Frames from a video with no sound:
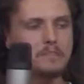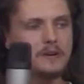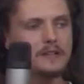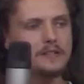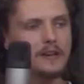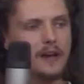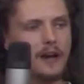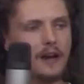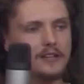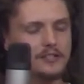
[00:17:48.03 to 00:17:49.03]
But
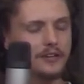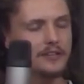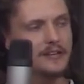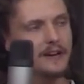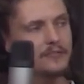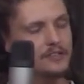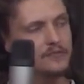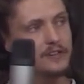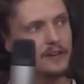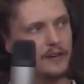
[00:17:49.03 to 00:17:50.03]
I started to have this
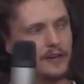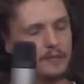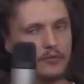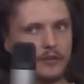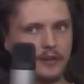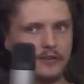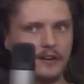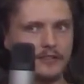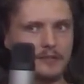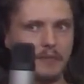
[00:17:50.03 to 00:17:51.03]
feeling like I'm looking
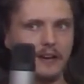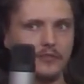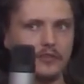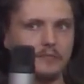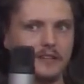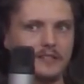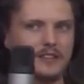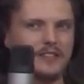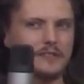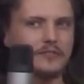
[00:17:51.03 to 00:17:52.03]
around this black room and I
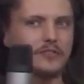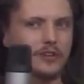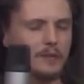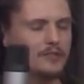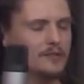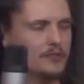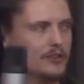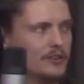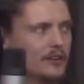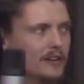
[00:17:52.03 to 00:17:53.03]
started to feel
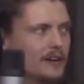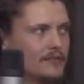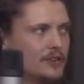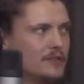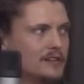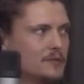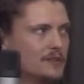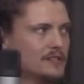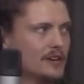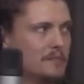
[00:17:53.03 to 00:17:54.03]
uncomfortable, you know, like I have no idea
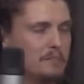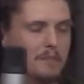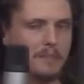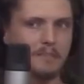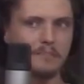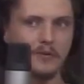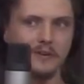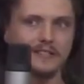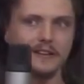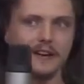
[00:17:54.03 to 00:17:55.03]
what's going to pop up or
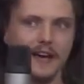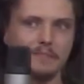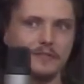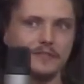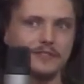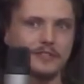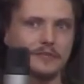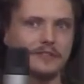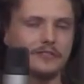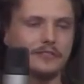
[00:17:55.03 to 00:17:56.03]
what's going to happen.
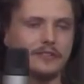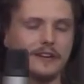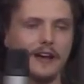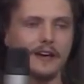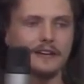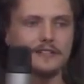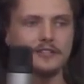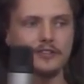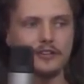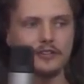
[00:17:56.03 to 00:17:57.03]
So I thought, nah, this
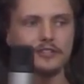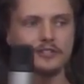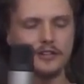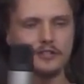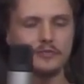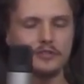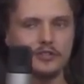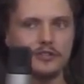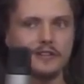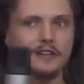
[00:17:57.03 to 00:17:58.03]
is not a good start to a
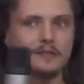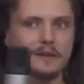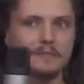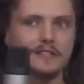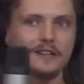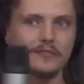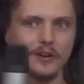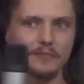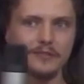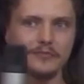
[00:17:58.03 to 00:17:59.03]
journey. I need to make myself
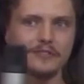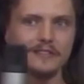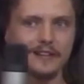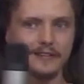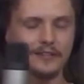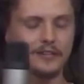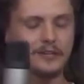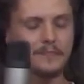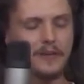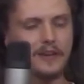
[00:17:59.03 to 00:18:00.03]
comfortable and then I can
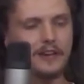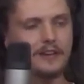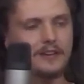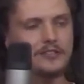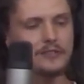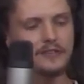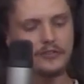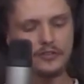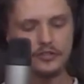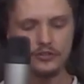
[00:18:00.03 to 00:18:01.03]
go. So I
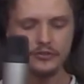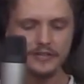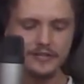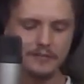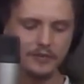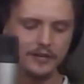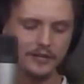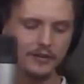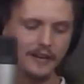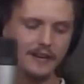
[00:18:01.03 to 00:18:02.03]
thought, screw this. I'm going
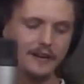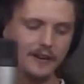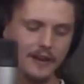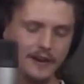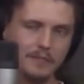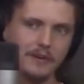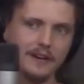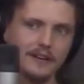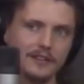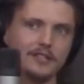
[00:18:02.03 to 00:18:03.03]
to go lay in the
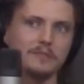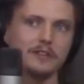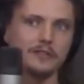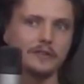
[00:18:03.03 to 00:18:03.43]
bed next to my